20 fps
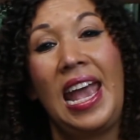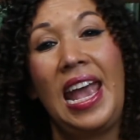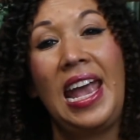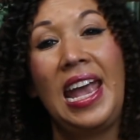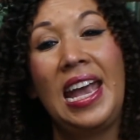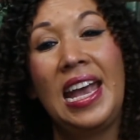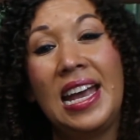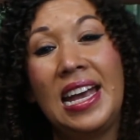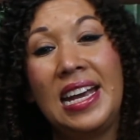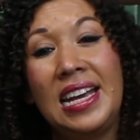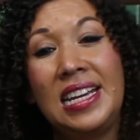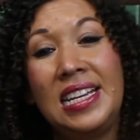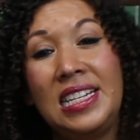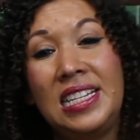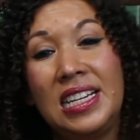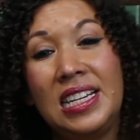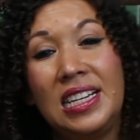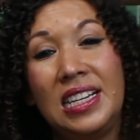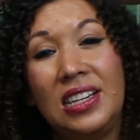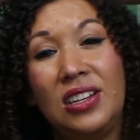
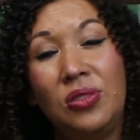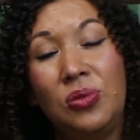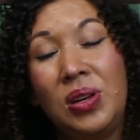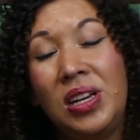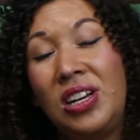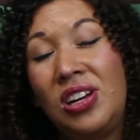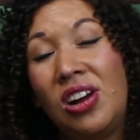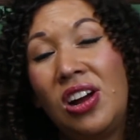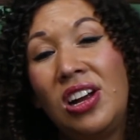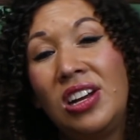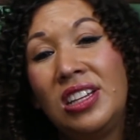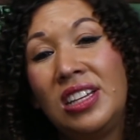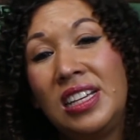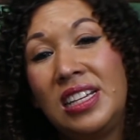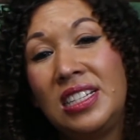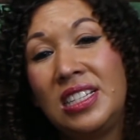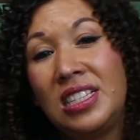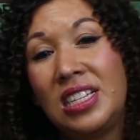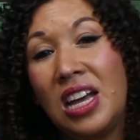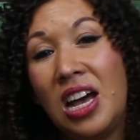And
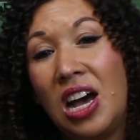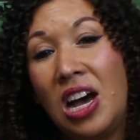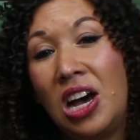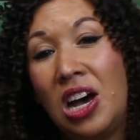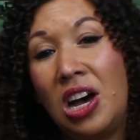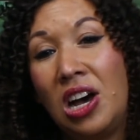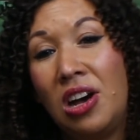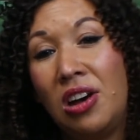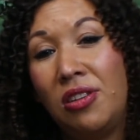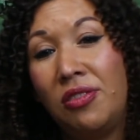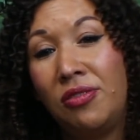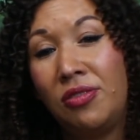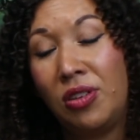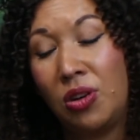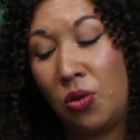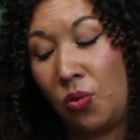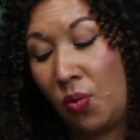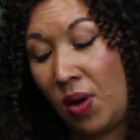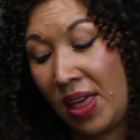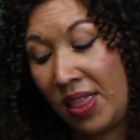regardless of
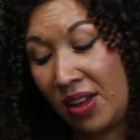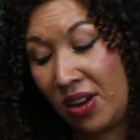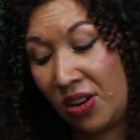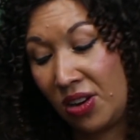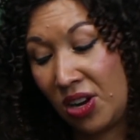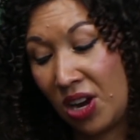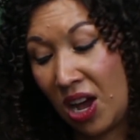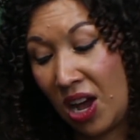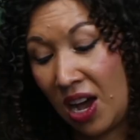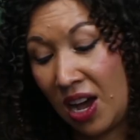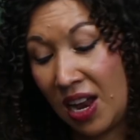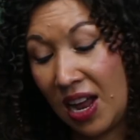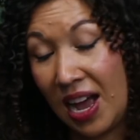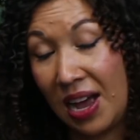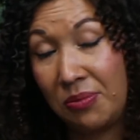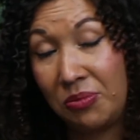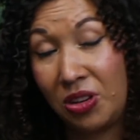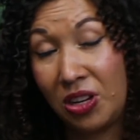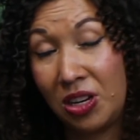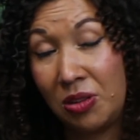whether or not
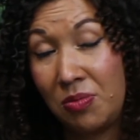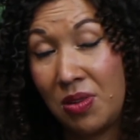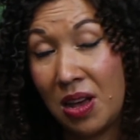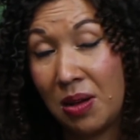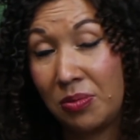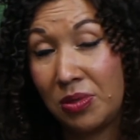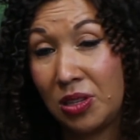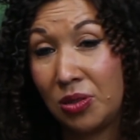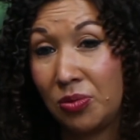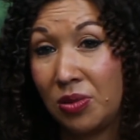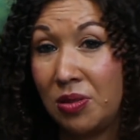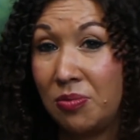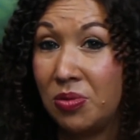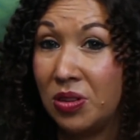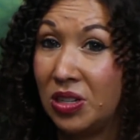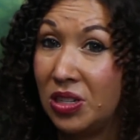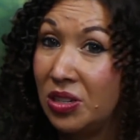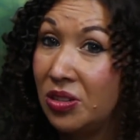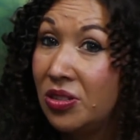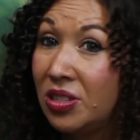I'm going to be able to
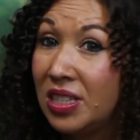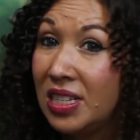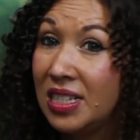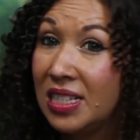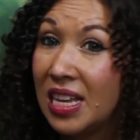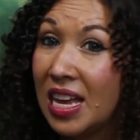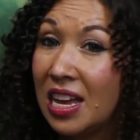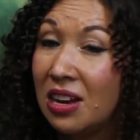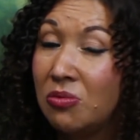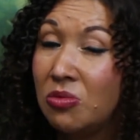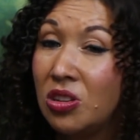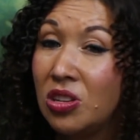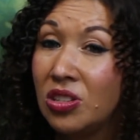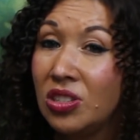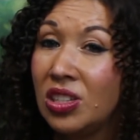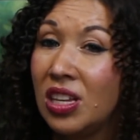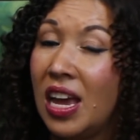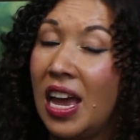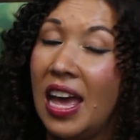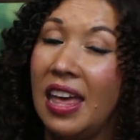reproduce these
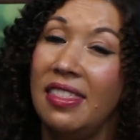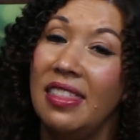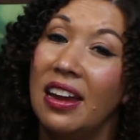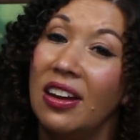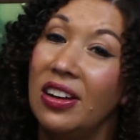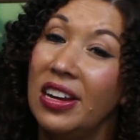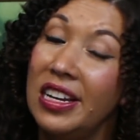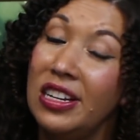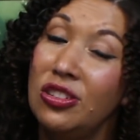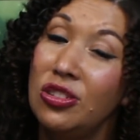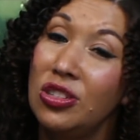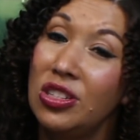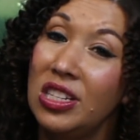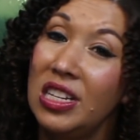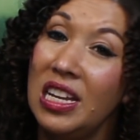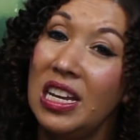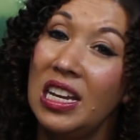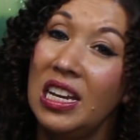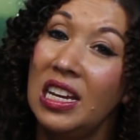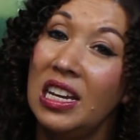animals. They're
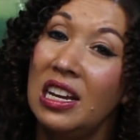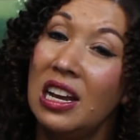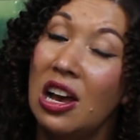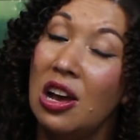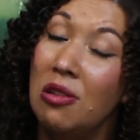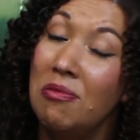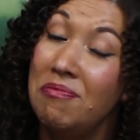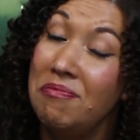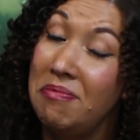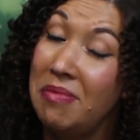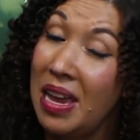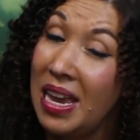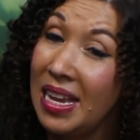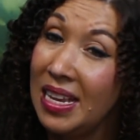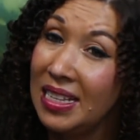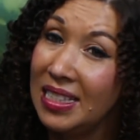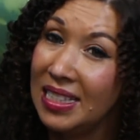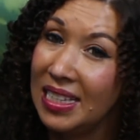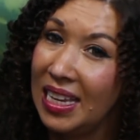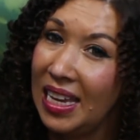interesting,
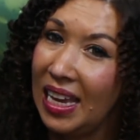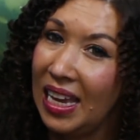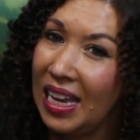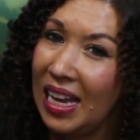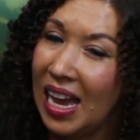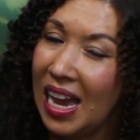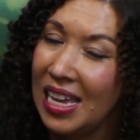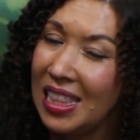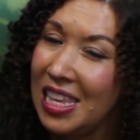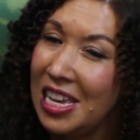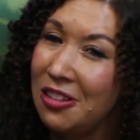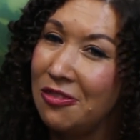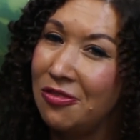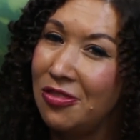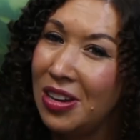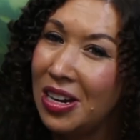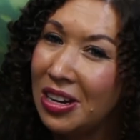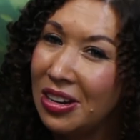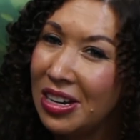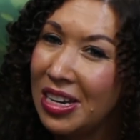amazing, I think
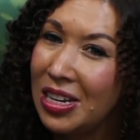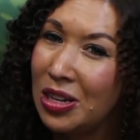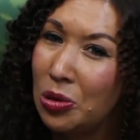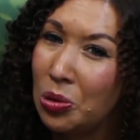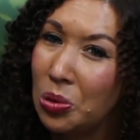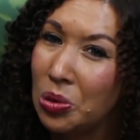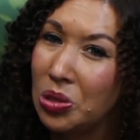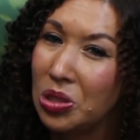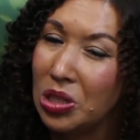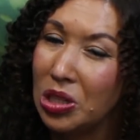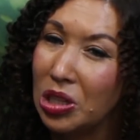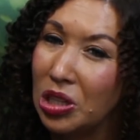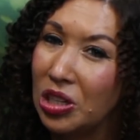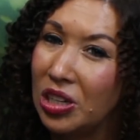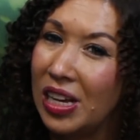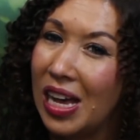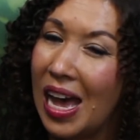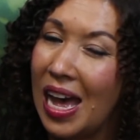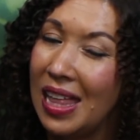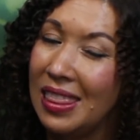very cool to
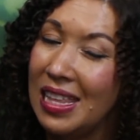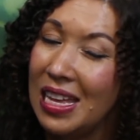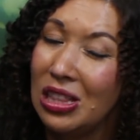look at.